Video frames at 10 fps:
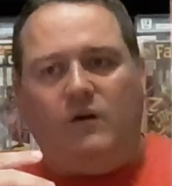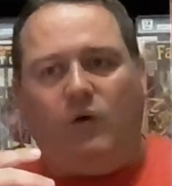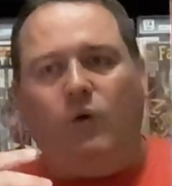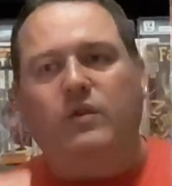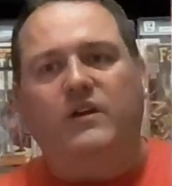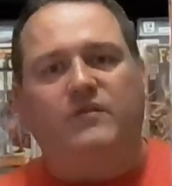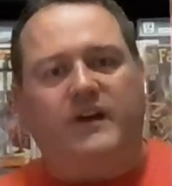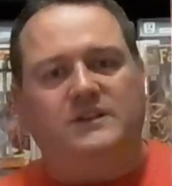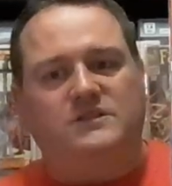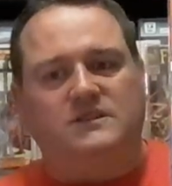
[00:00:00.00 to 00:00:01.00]
all the
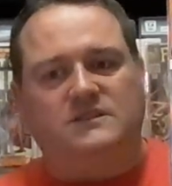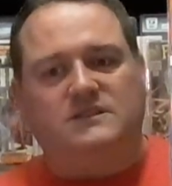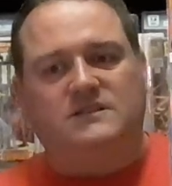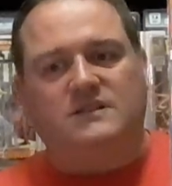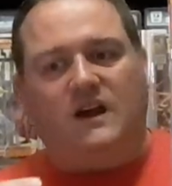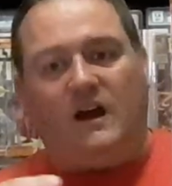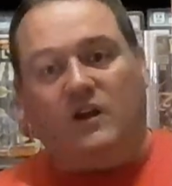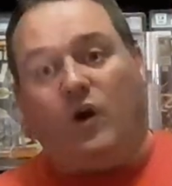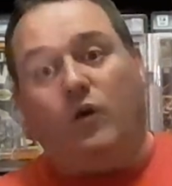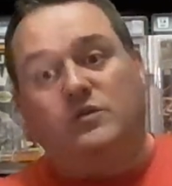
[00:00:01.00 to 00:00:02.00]
Avengers
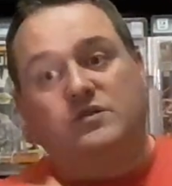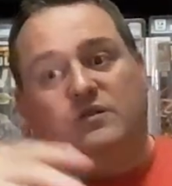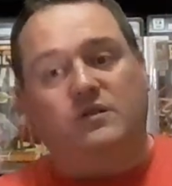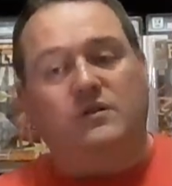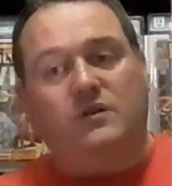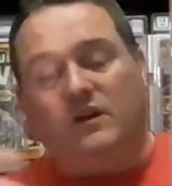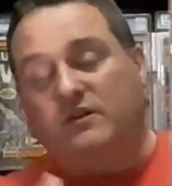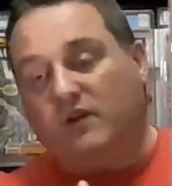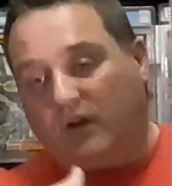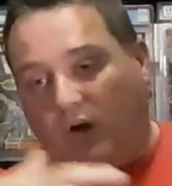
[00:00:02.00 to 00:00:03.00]
go to
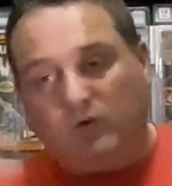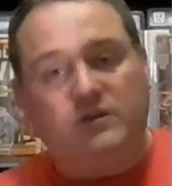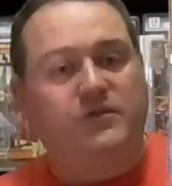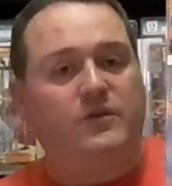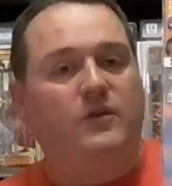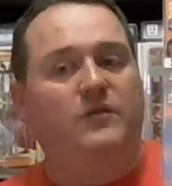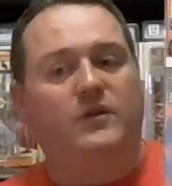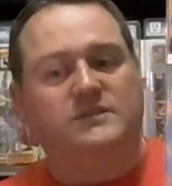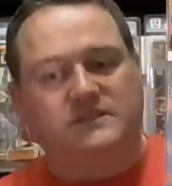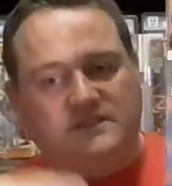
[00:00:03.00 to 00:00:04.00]
a whole different
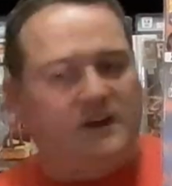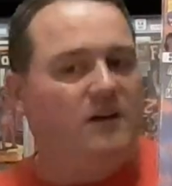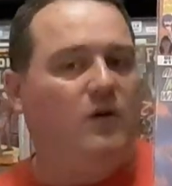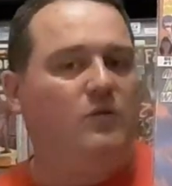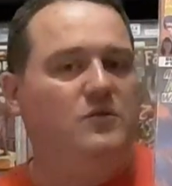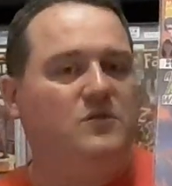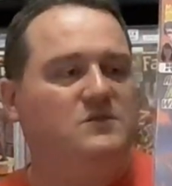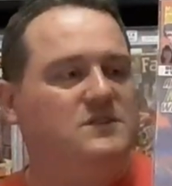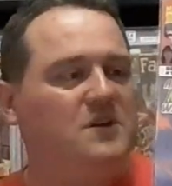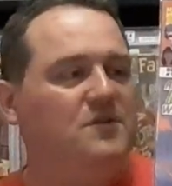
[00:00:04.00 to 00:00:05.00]
universe and start a whole new
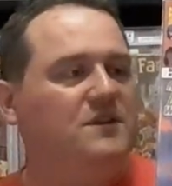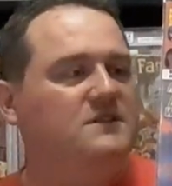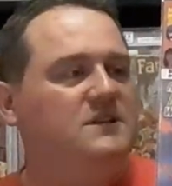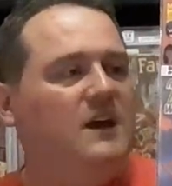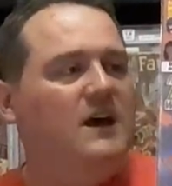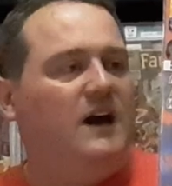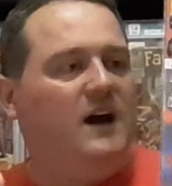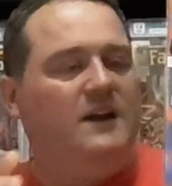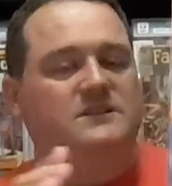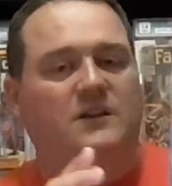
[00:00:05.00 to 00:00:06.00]
series,
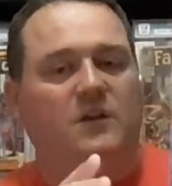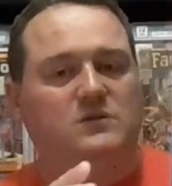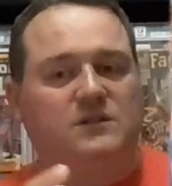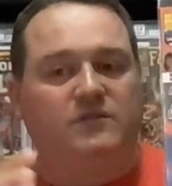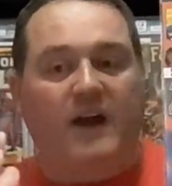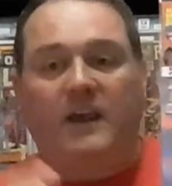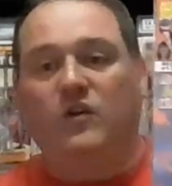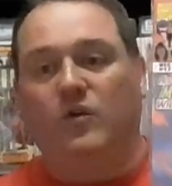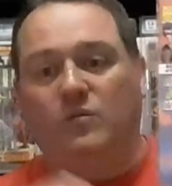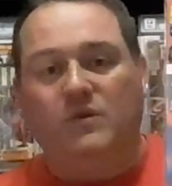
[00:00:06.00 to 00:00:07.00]
and so there was a
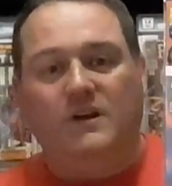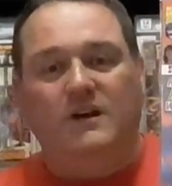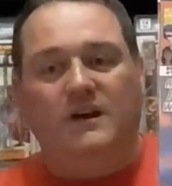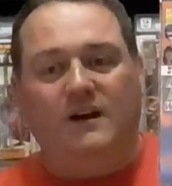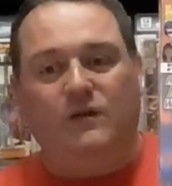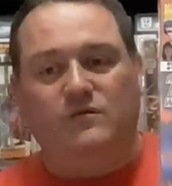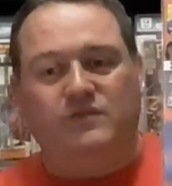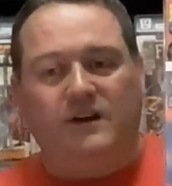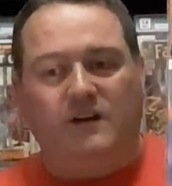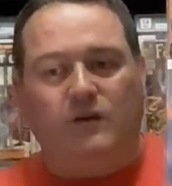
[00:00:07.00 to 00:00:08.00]
vacuum of
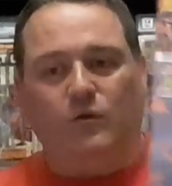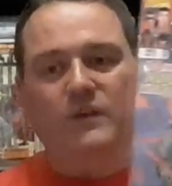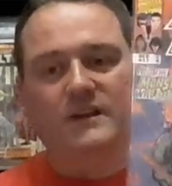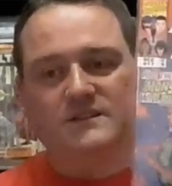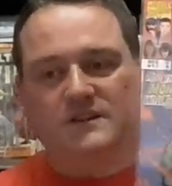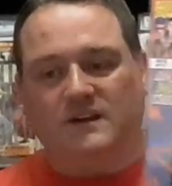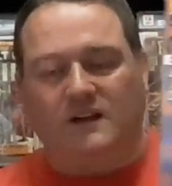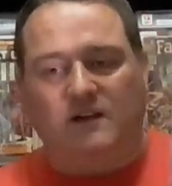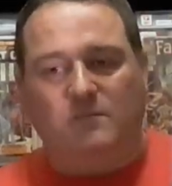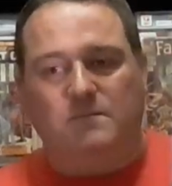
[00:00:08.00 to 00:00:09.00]
all these
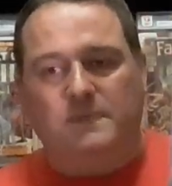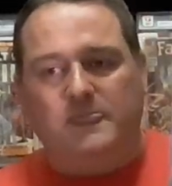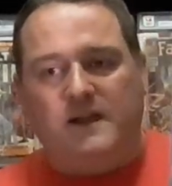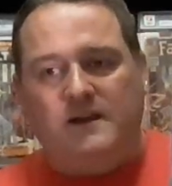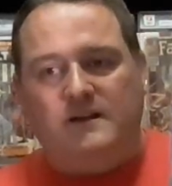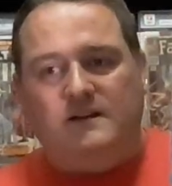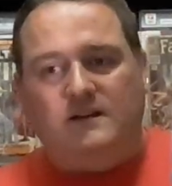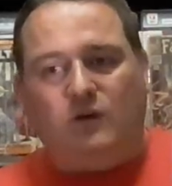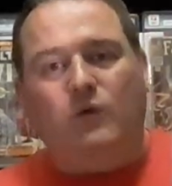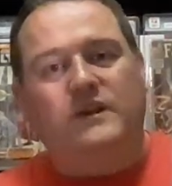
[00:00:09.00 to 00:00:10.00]

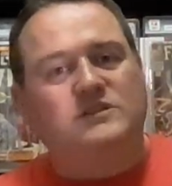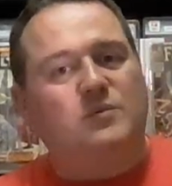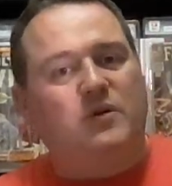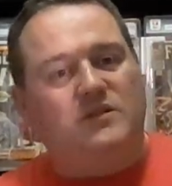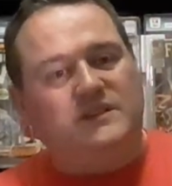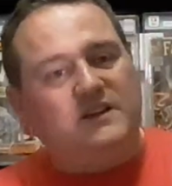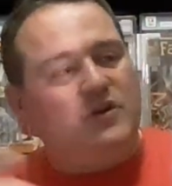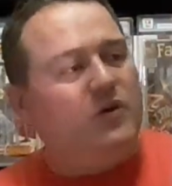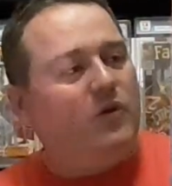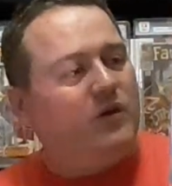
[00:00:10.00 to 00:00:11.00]
superheroes in
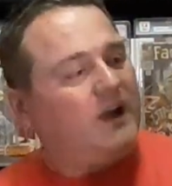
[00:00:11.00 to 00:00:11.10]
New York,